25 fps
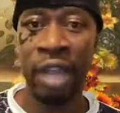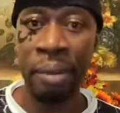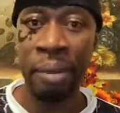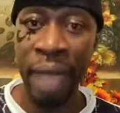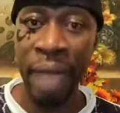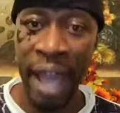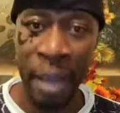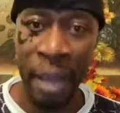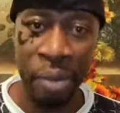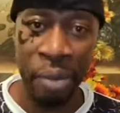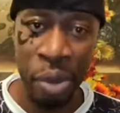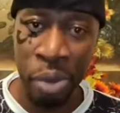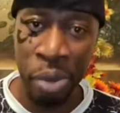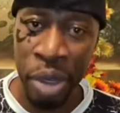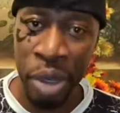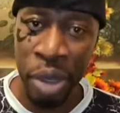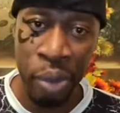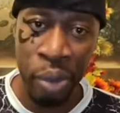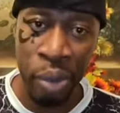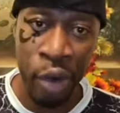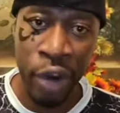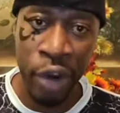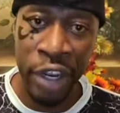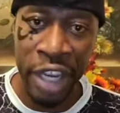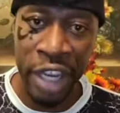because I'm happy
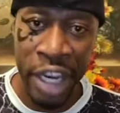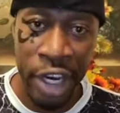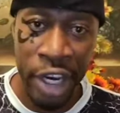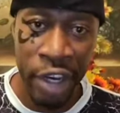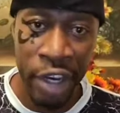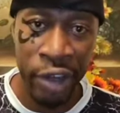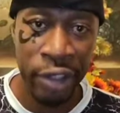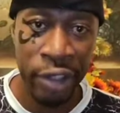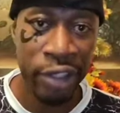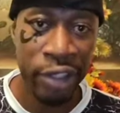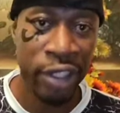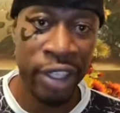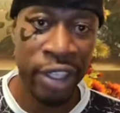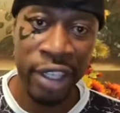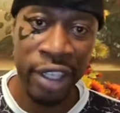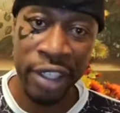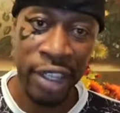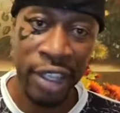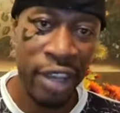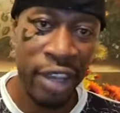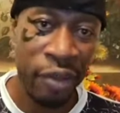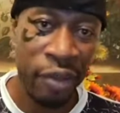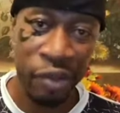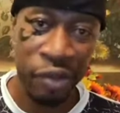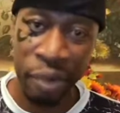people are eager to
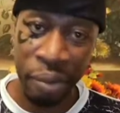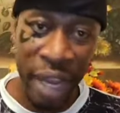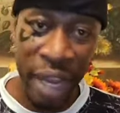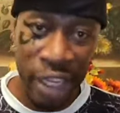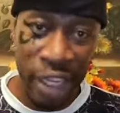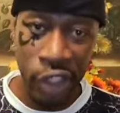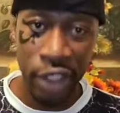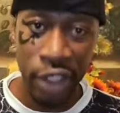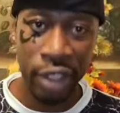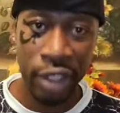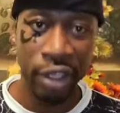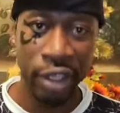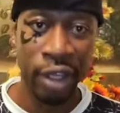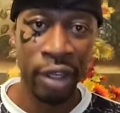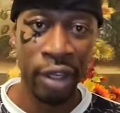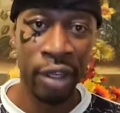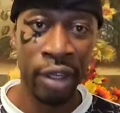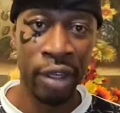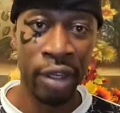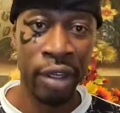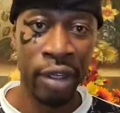get the information.